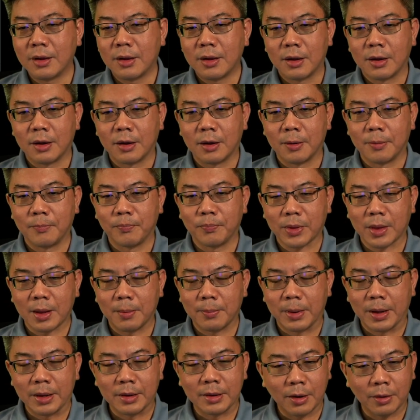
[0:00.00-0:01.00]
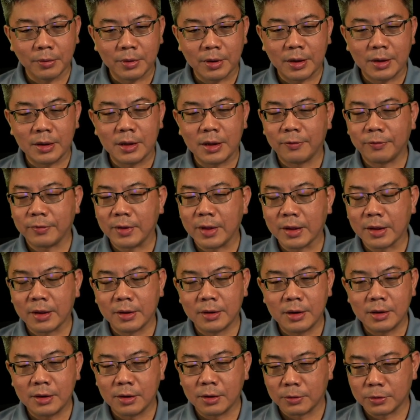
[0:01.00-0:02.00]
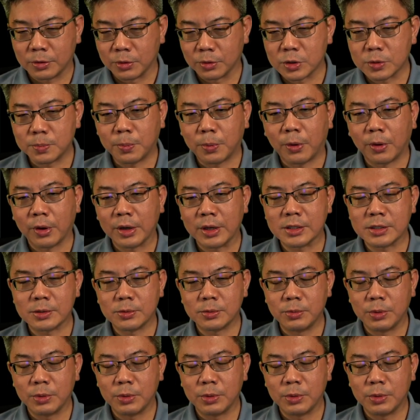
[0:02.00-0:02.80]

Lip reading: But now that they have taken in those points,